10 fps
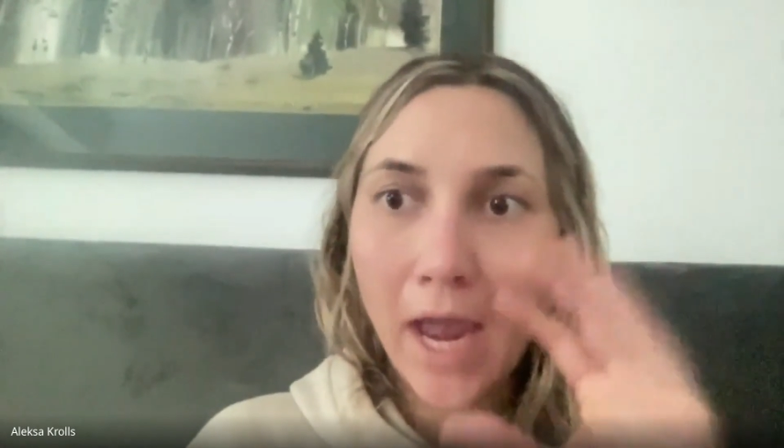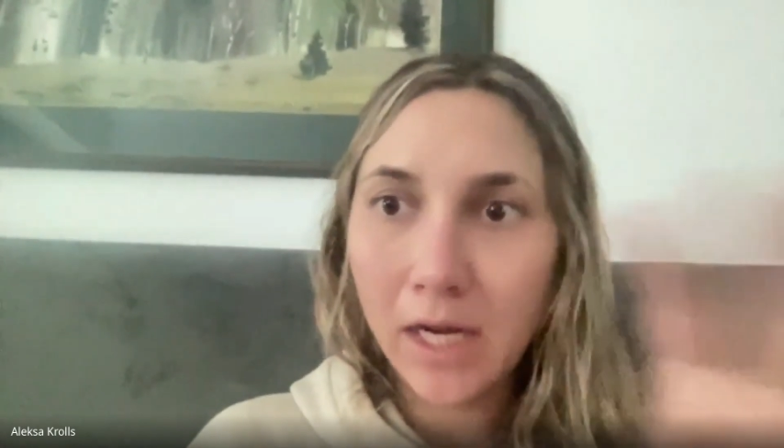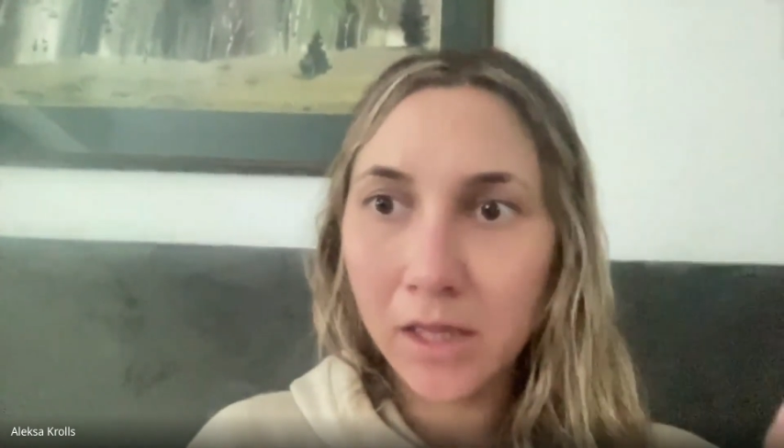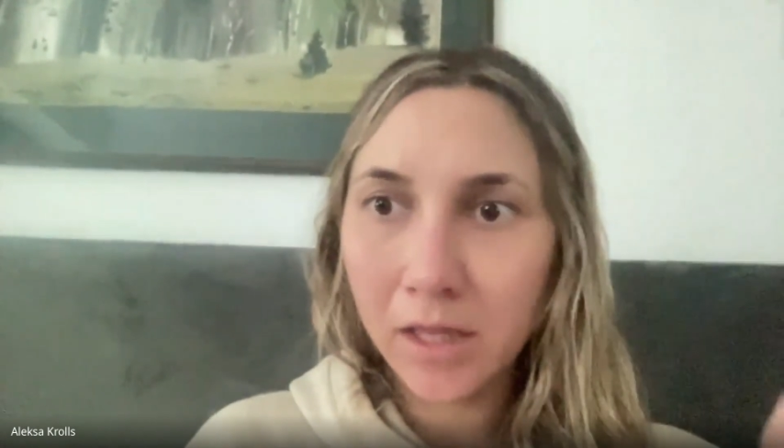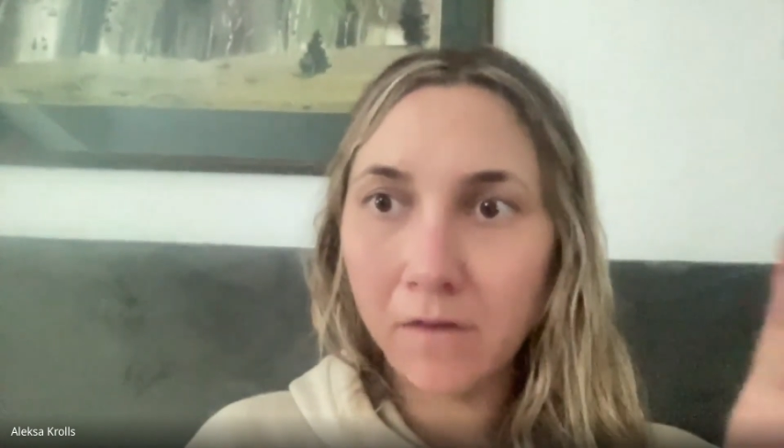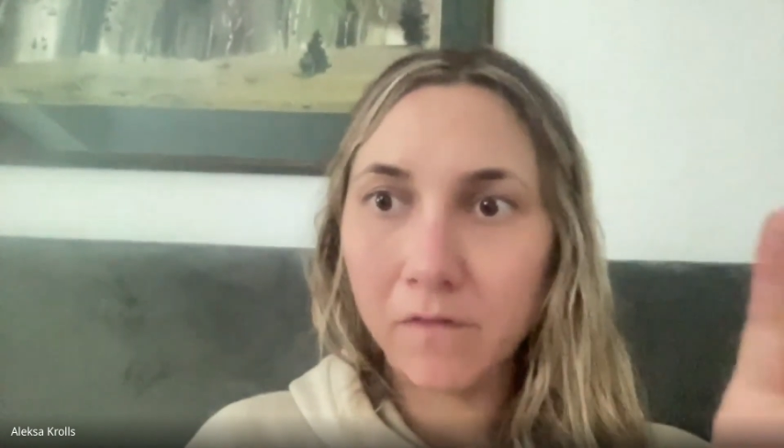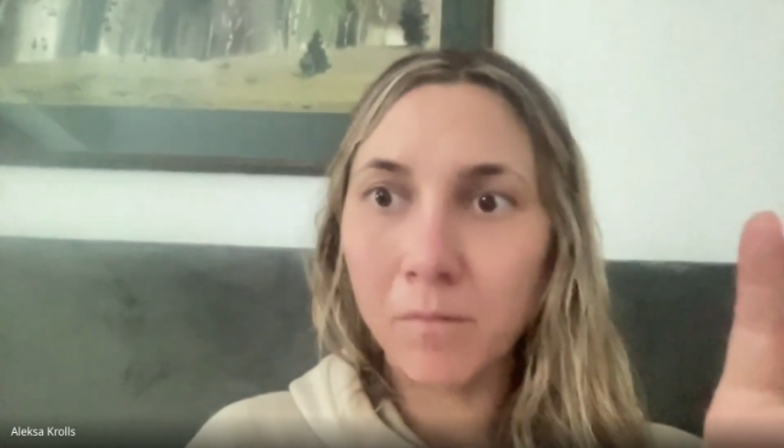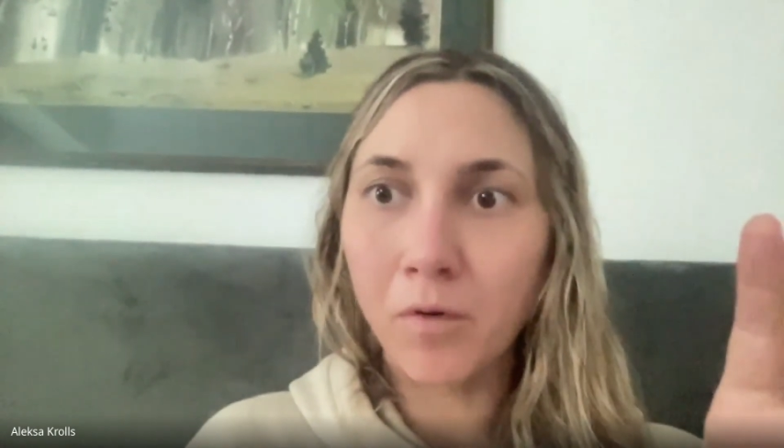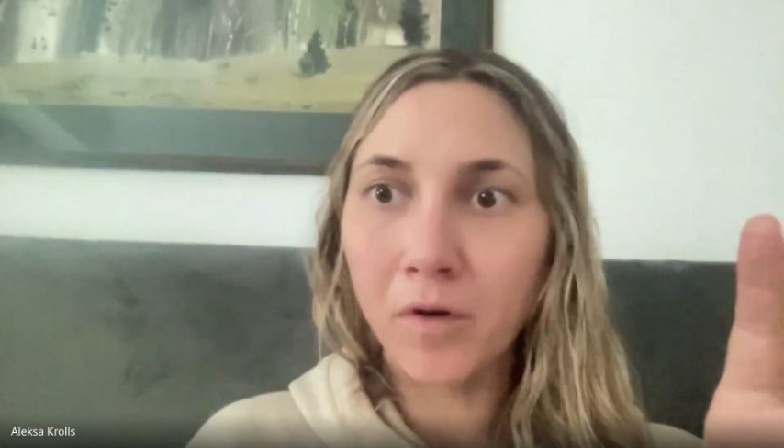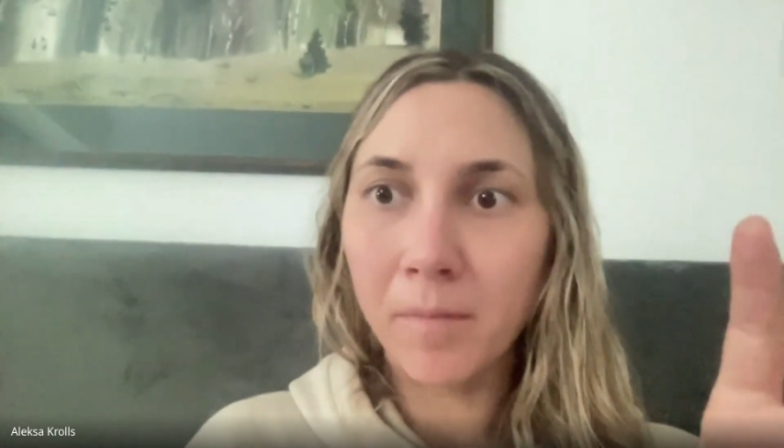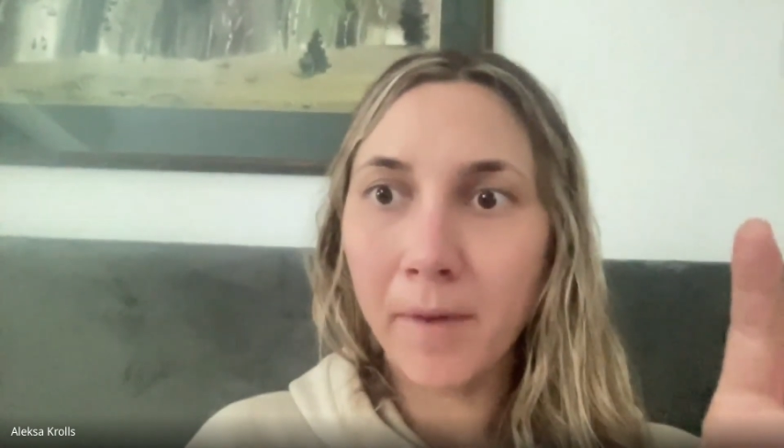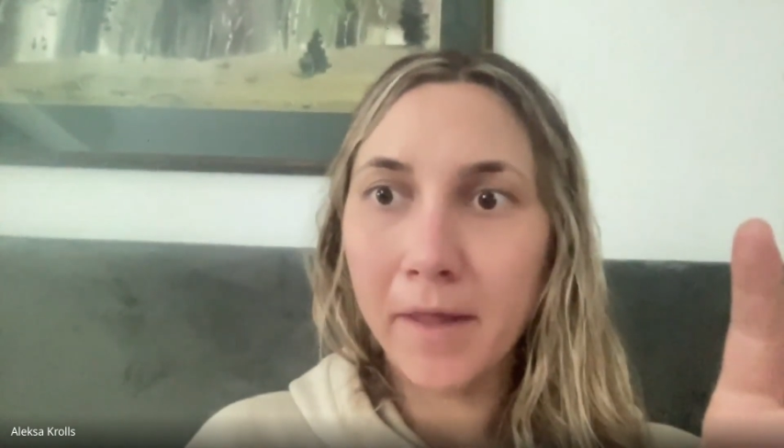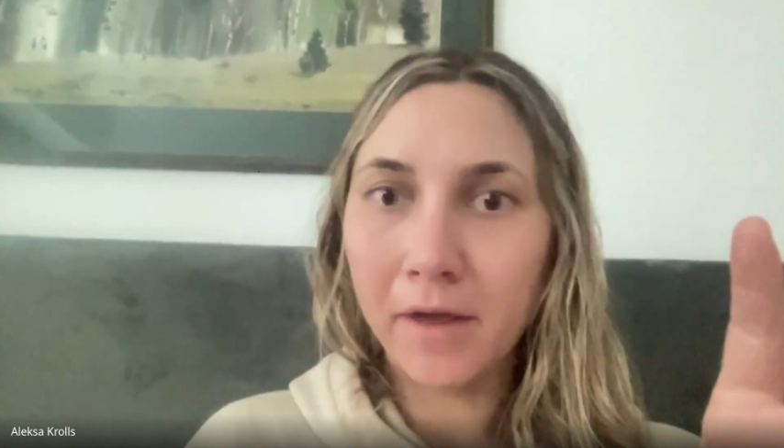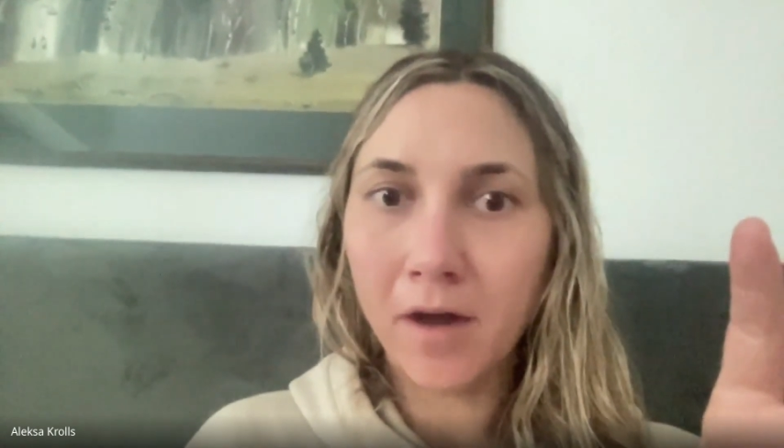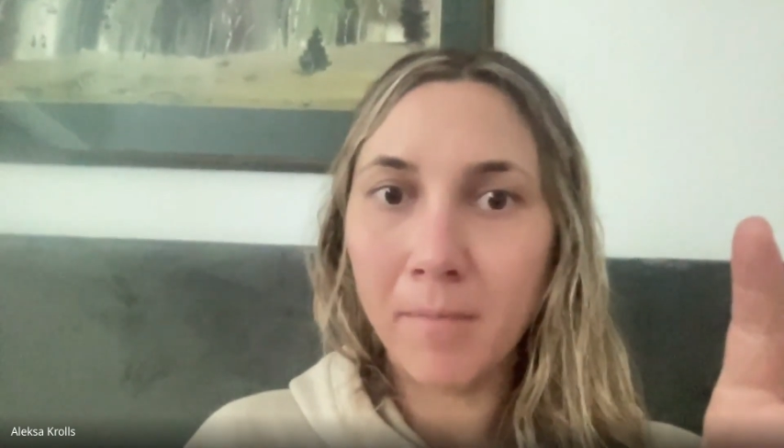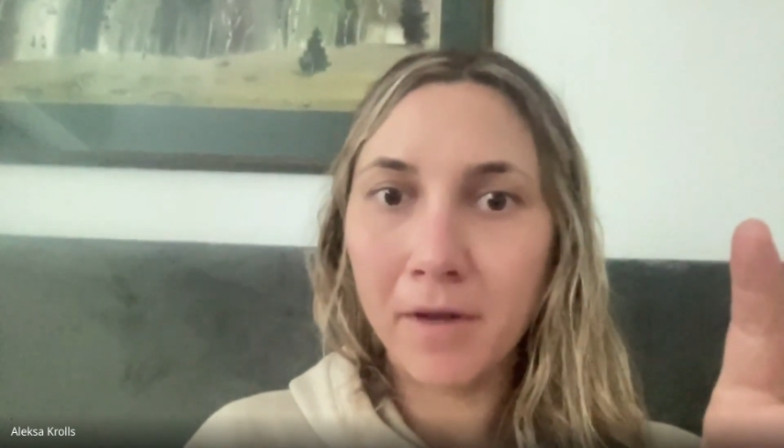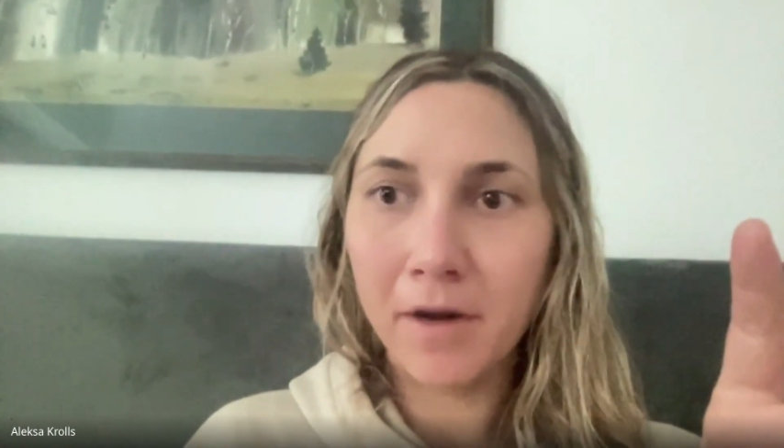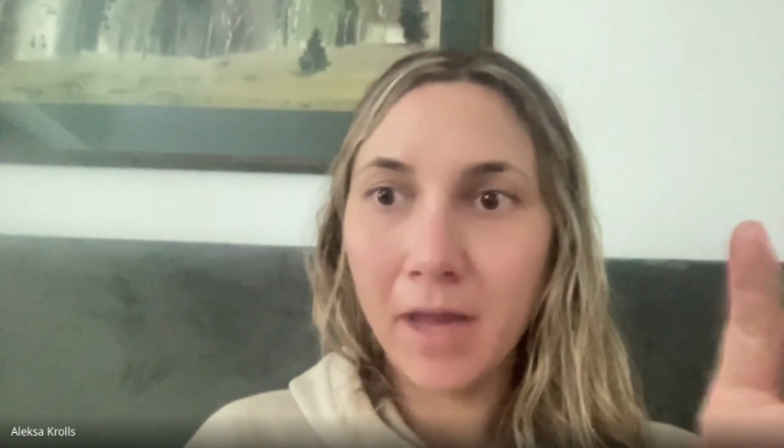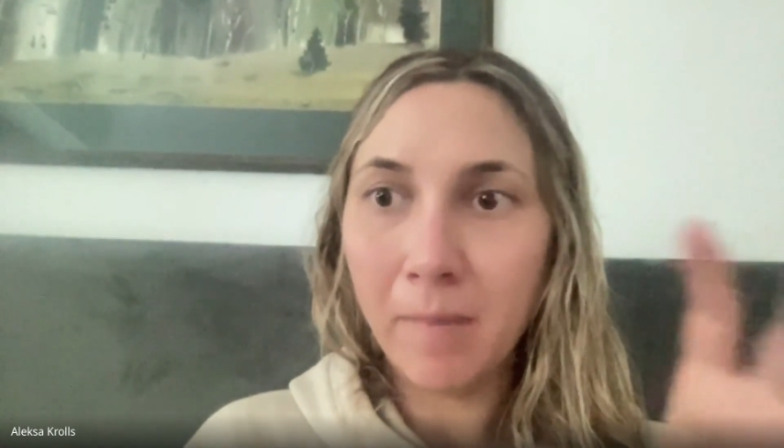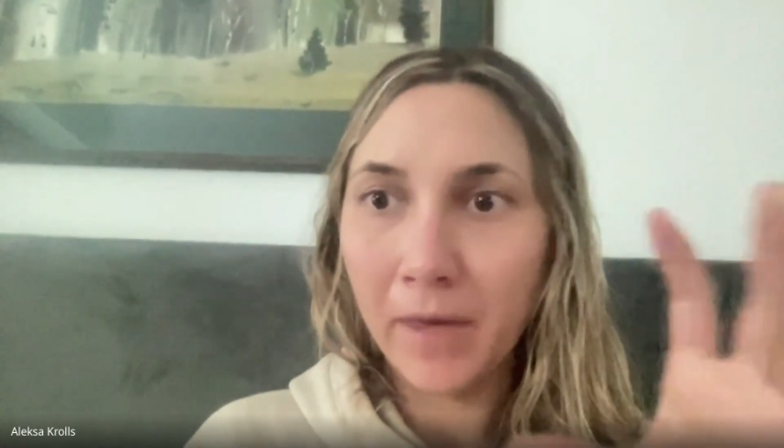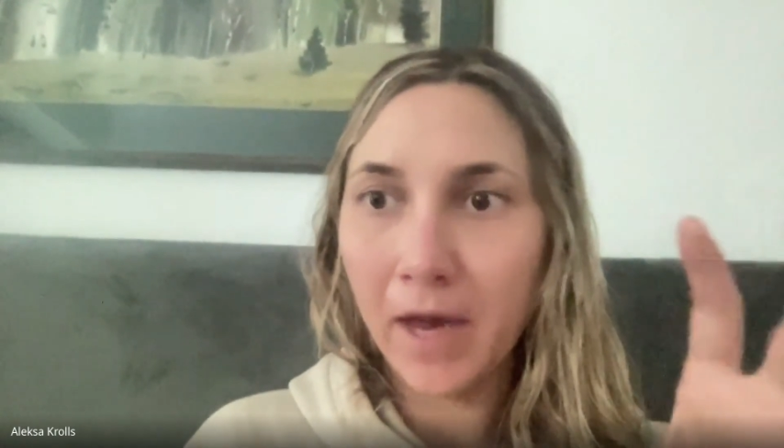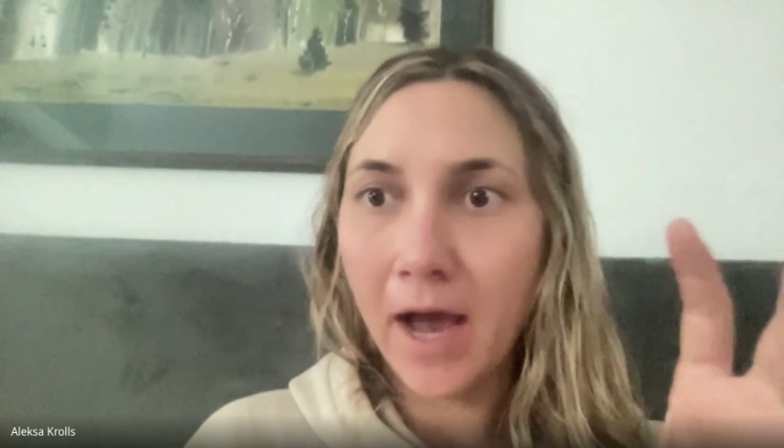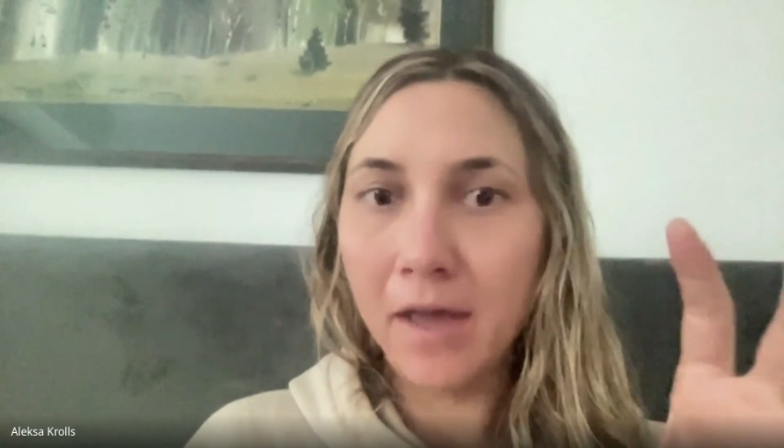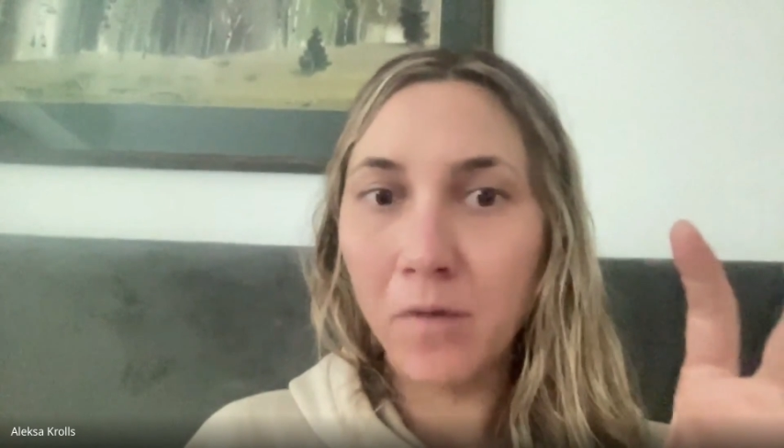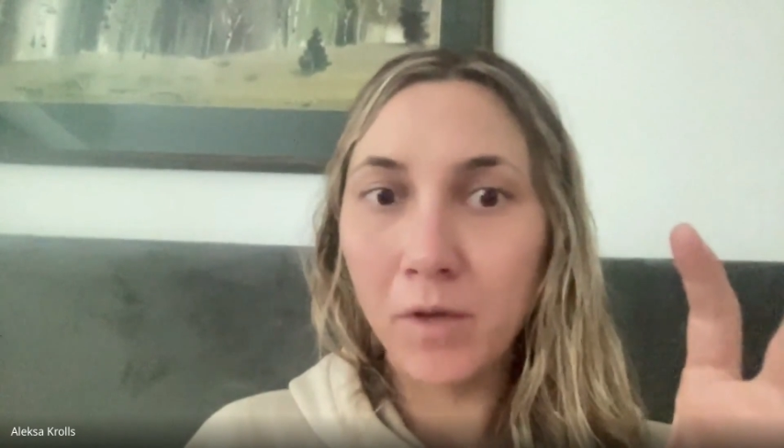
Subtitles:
anything supported by the CommCare API,